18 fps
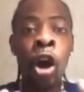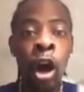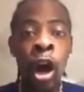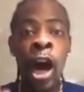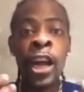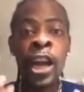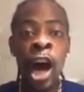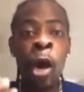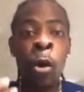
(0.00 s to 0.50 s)

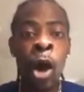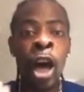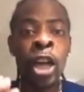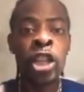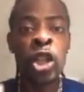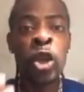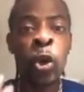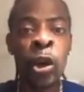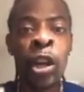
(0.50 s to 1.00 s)
at the
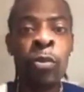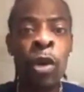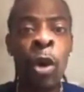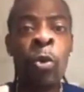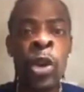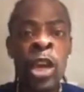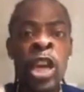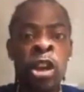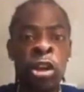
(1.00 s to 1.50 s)
award show them where
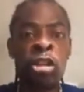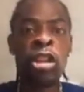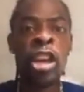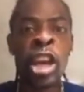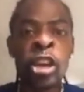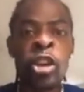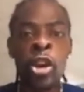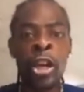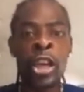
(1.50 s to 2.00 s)
we
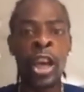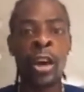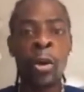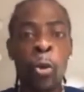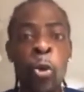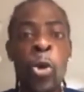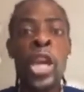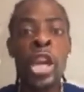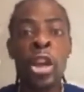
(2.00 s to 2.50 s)
create down here.
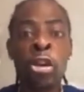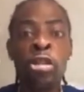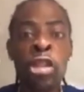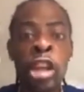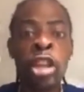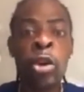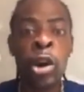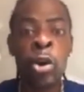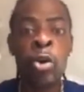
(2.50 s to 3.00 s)
We
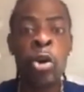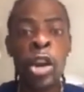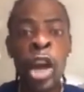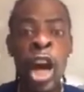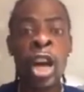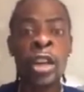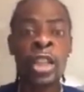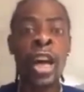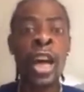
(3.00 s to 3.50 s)
create our own
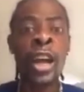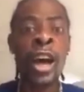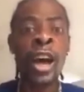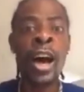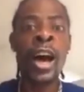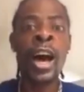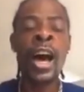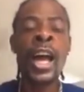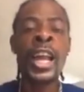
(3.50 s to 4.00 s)
art and
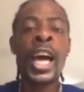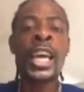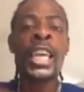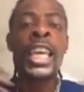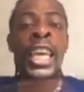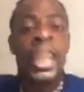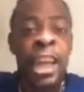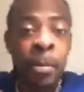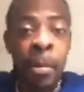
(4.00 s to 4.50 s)
I
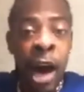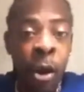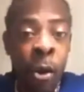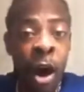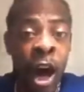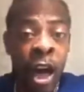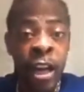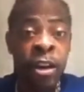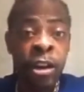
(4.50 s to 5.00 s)
give them
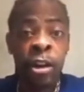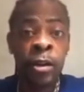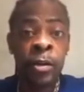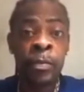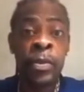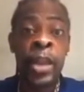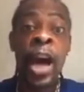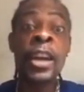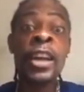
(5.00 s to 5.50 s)
award, you know,
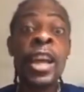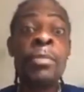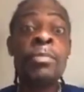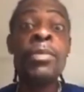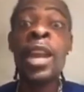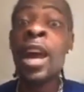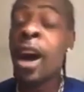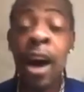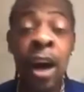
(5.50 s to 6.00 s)
and
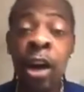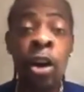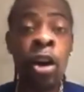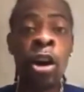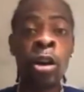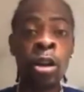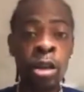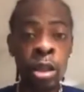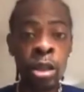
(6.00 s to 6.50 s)
them now
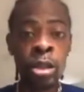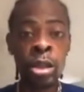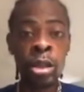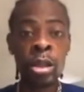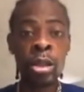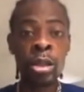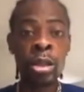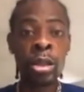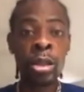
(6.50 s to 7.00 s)
go.
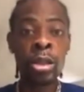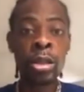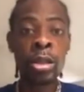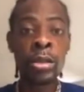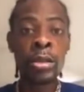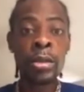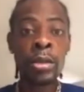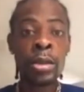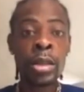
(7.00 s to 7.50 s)

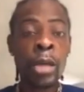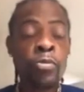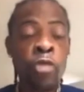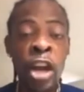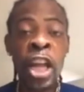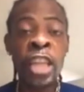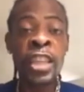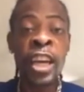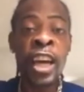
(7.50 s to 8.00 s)
Them
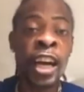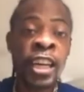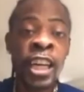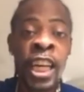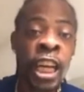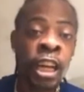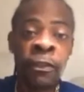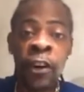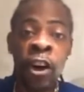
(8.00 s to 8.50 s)
rather take a
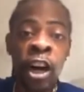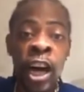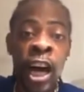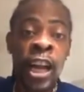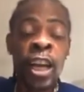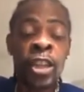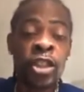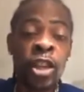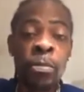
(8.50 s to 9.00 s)
date for go
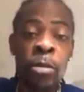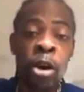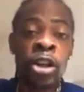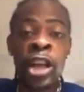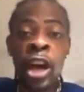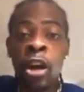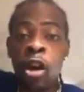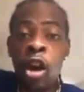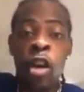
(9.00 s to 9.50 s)
collect some
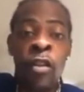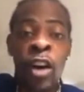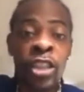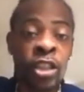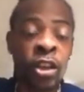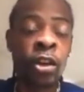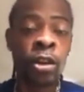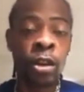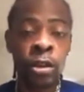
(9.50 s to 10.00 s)
money and go over
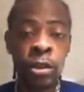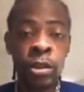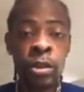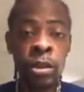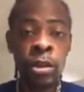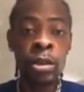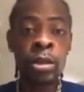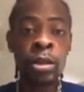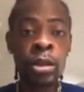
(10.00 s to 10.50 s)
so.
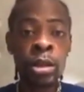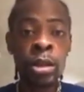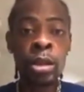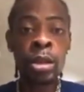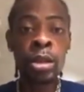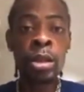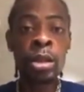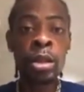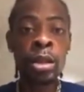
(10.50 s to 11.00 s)

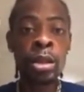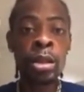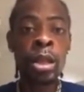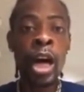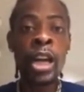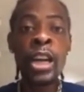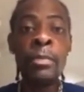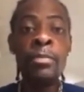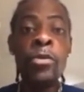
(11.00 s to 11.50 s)

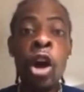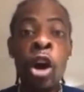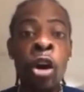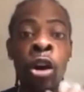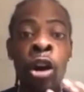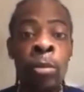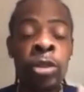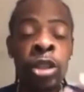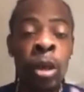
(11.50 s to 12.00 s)
And them
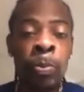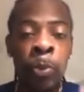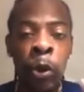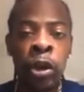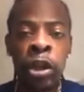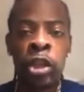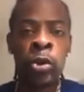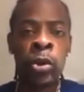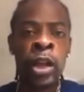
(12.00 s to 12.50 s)
don't come
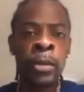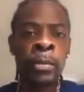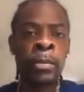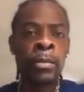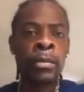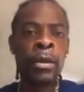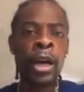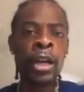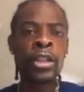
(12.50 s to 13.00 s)
support the youth them
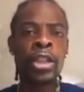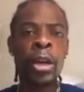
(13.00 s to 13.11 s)
and